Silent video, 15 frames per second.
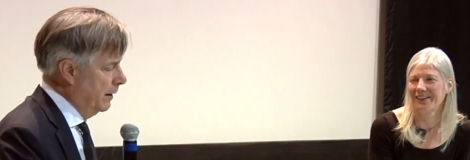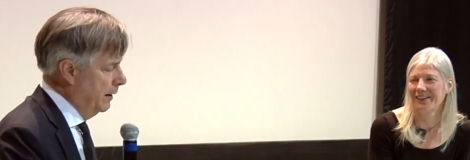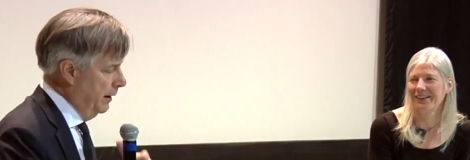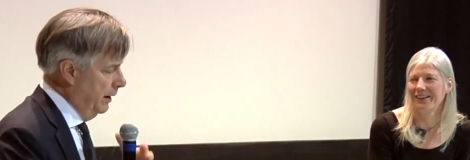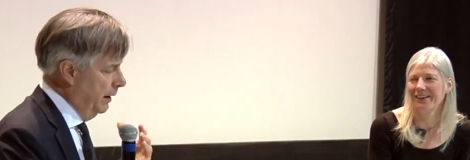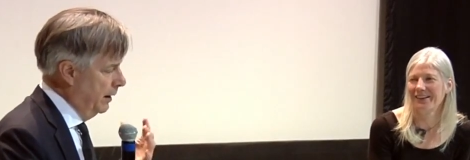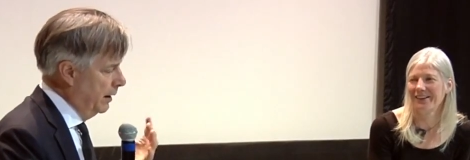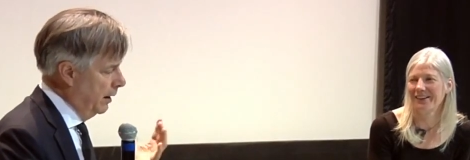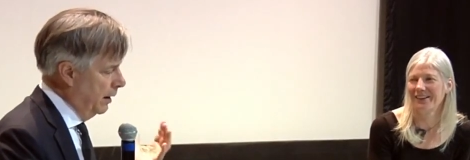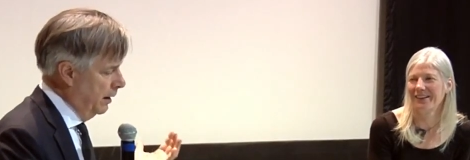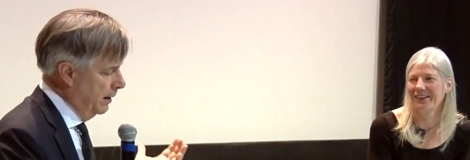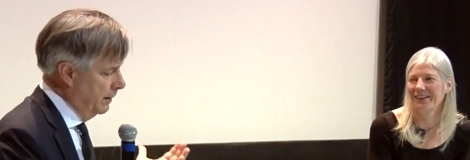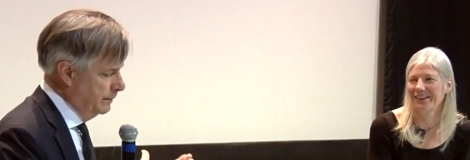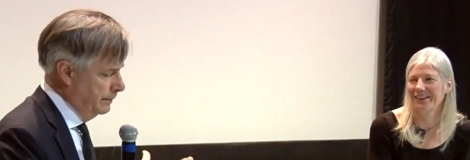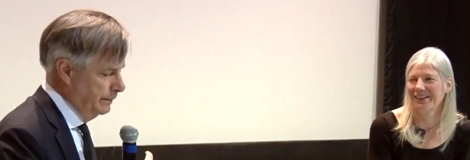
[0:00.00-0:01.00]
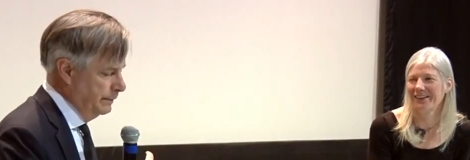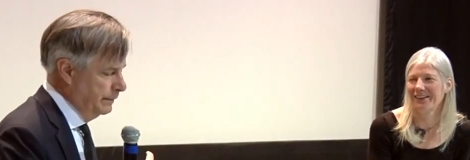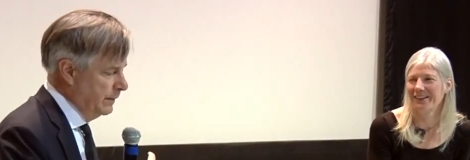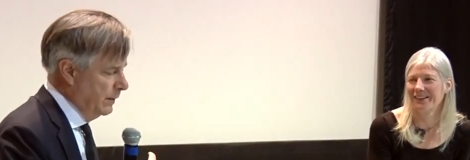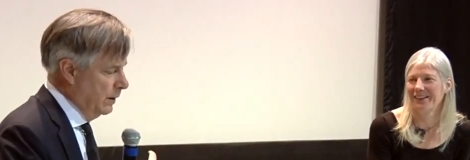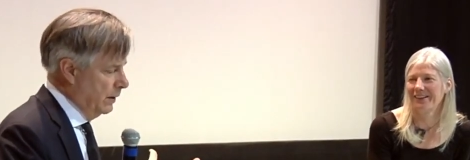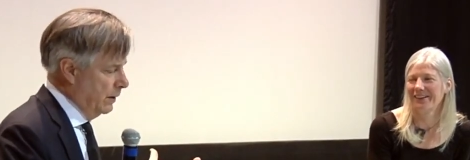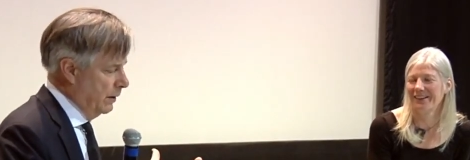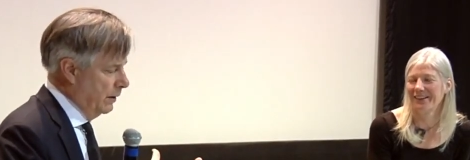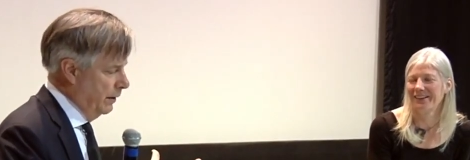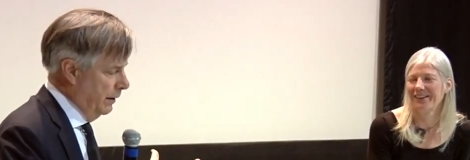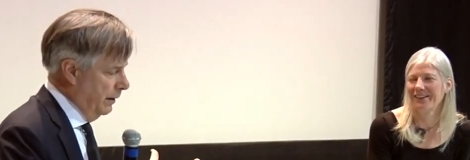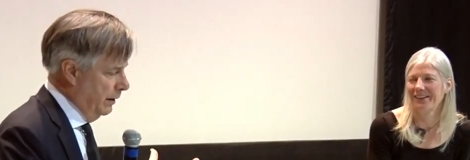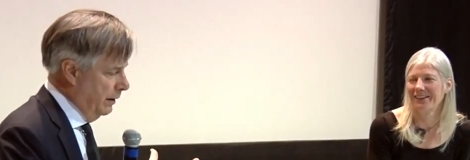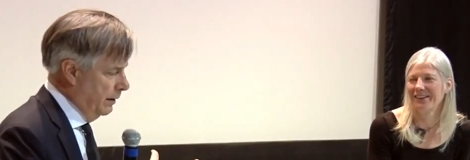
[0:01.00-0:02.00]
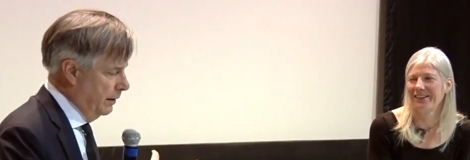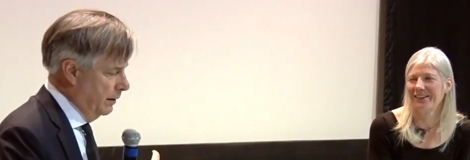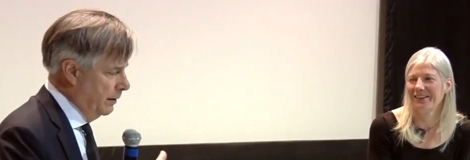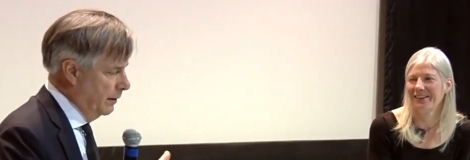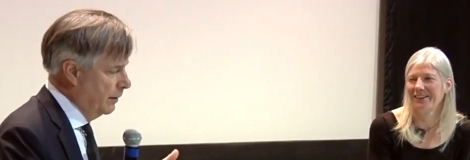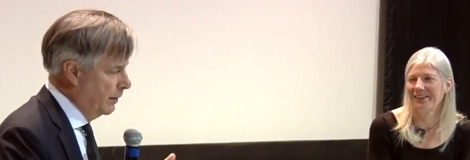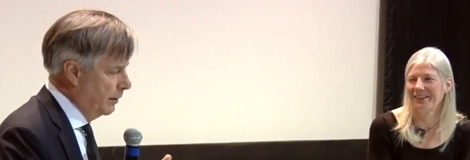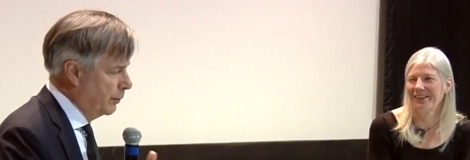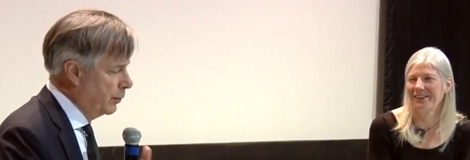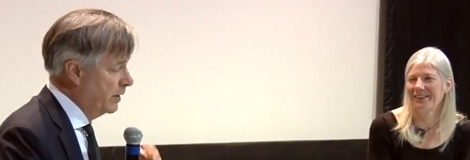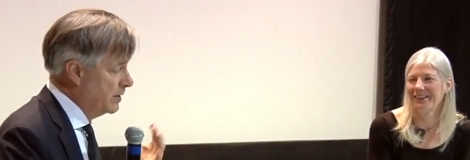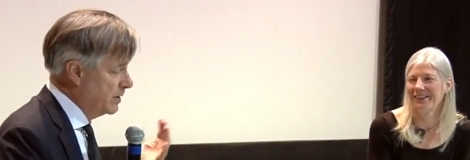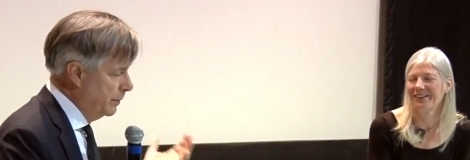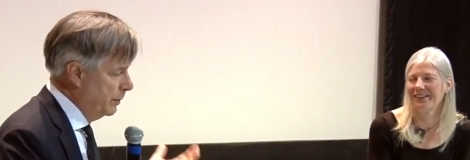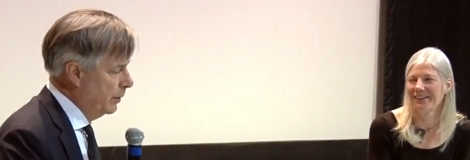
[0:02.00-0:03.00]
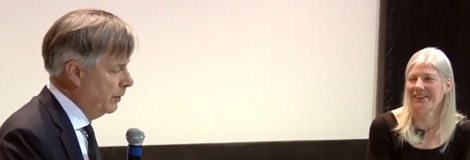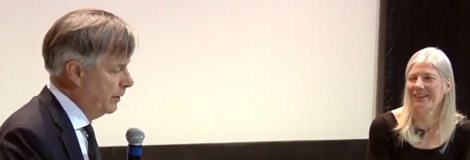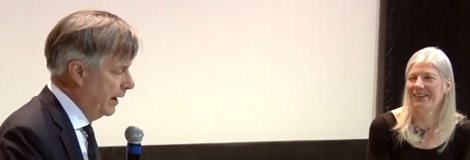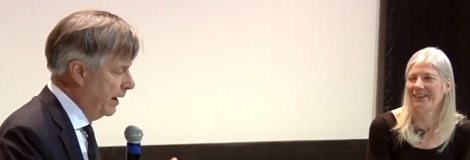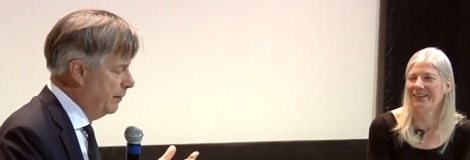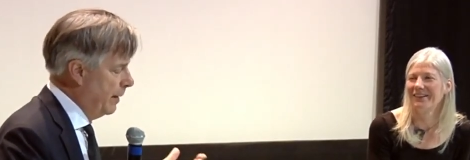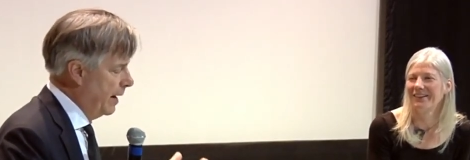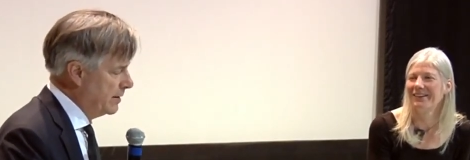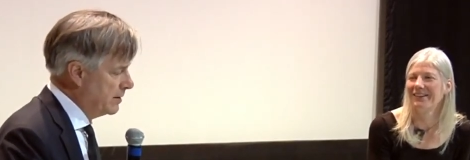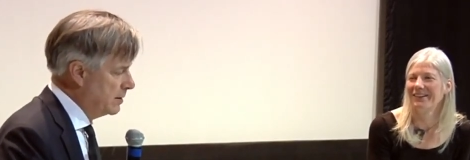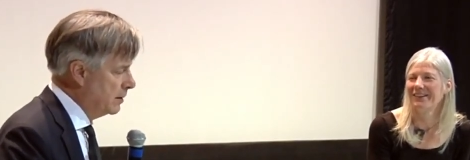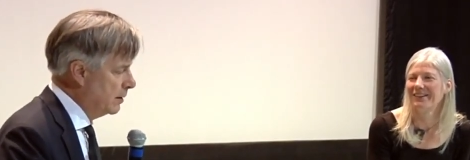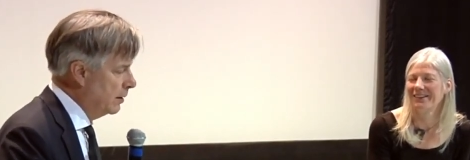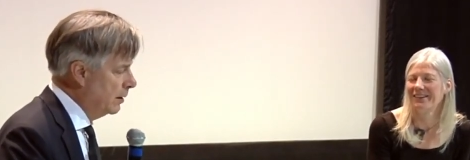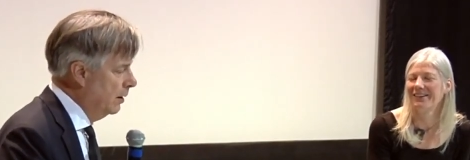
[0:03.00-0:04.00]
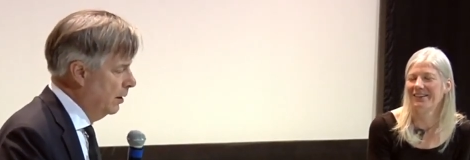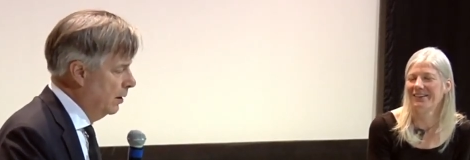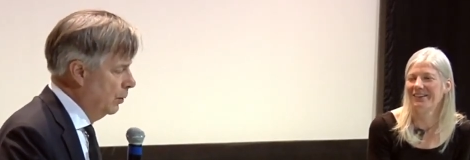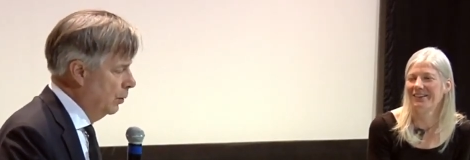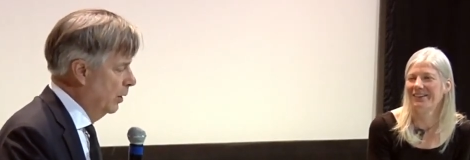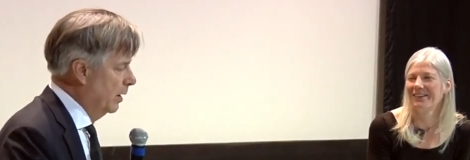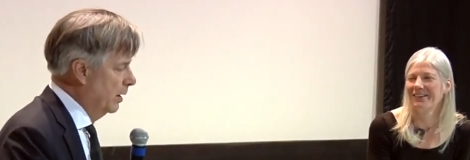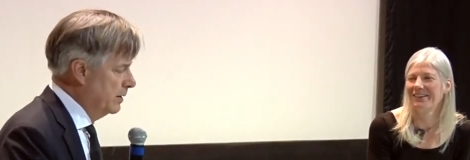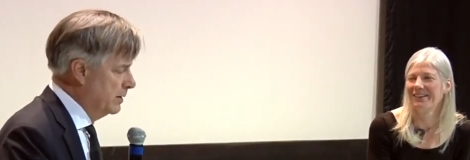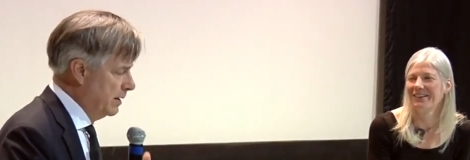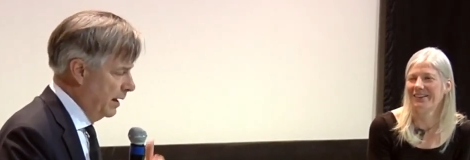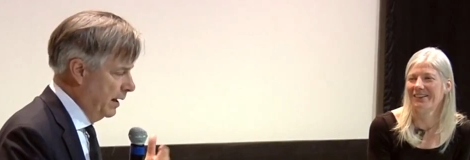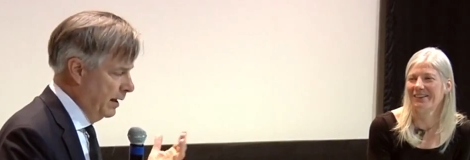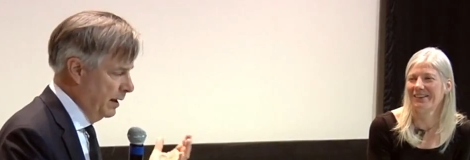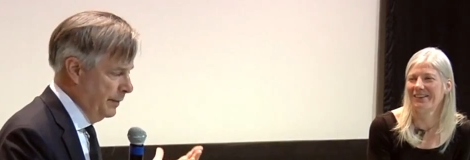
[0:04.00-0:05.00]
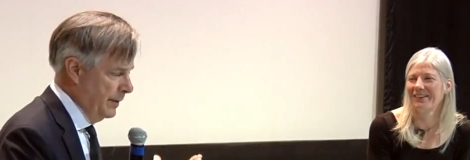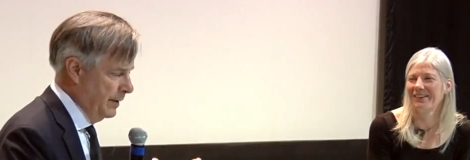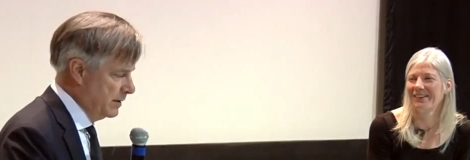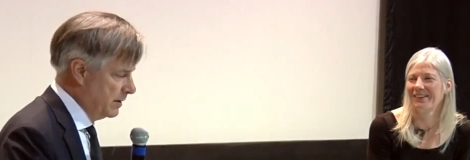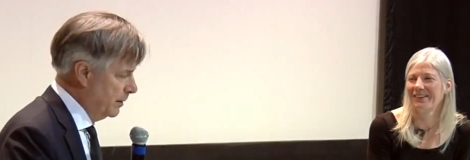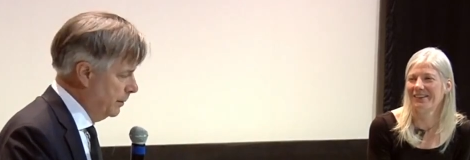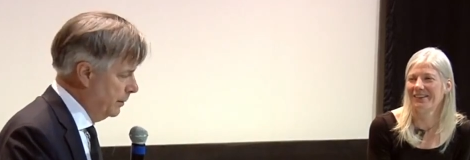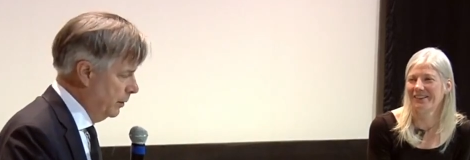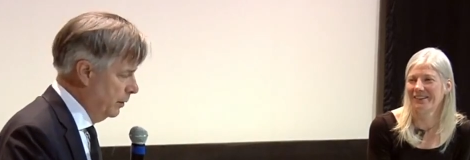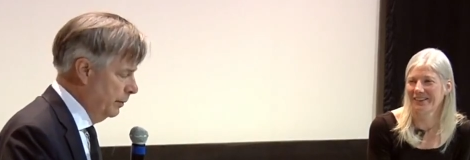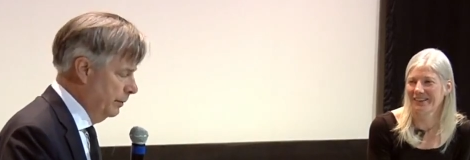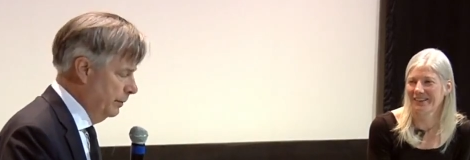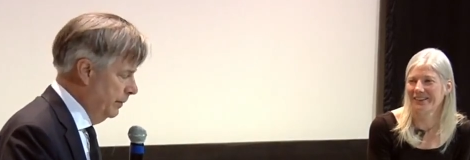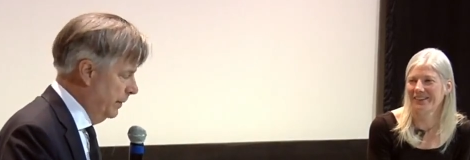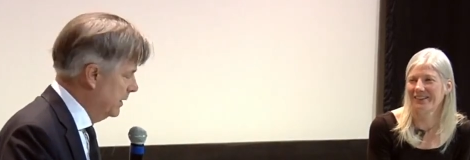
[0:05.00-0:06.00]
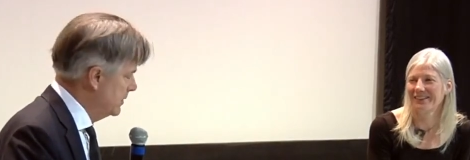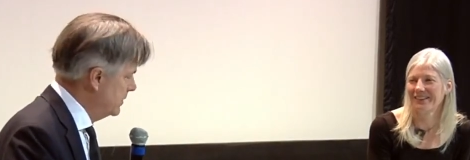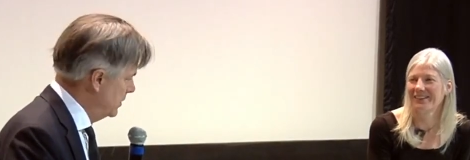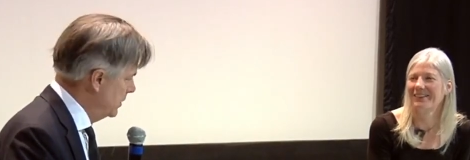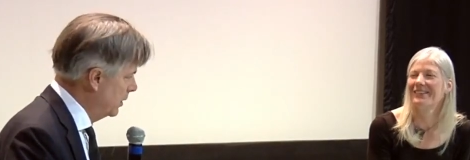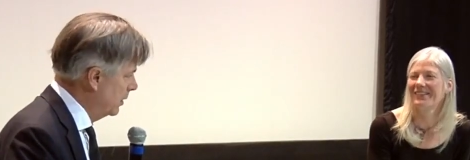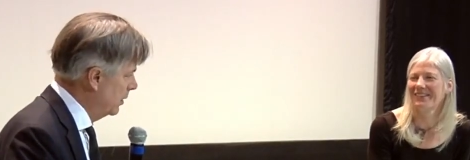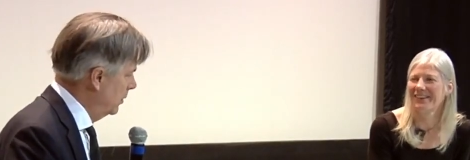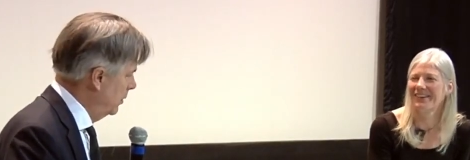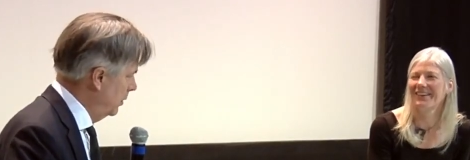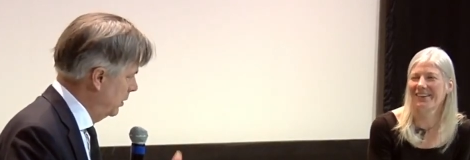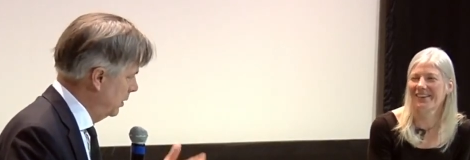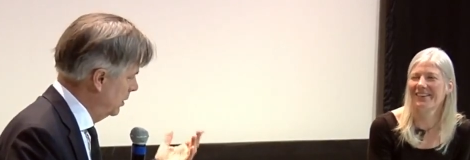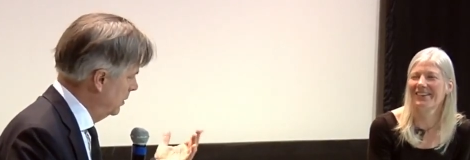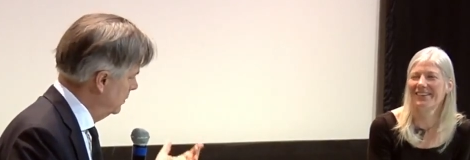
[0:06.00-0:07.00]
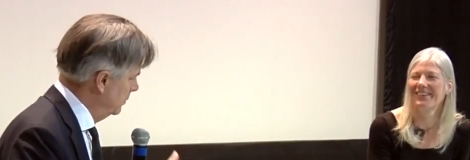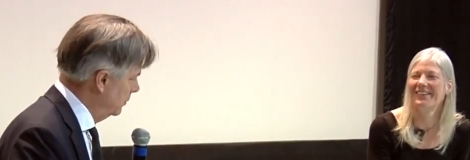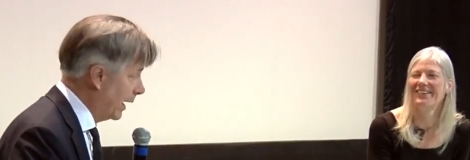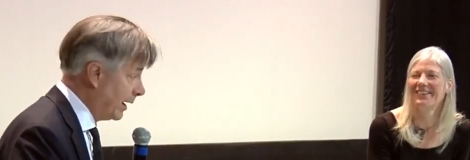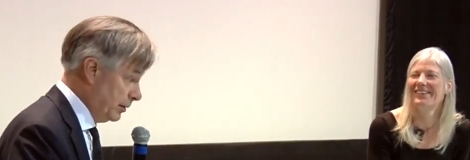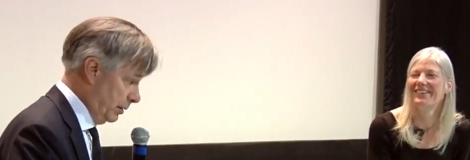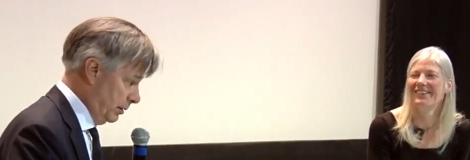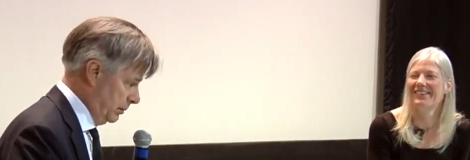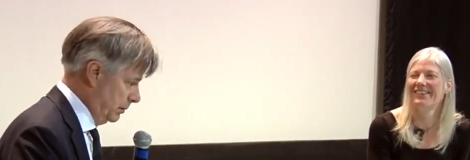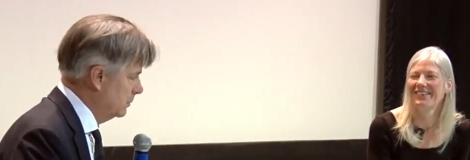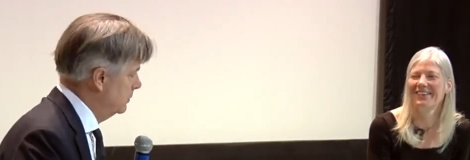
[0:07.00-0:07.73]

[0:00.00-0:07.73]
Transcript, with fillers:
Speaker 1: the, um, the, the, the principal, the headmaster, was an Episcopal minister or rector.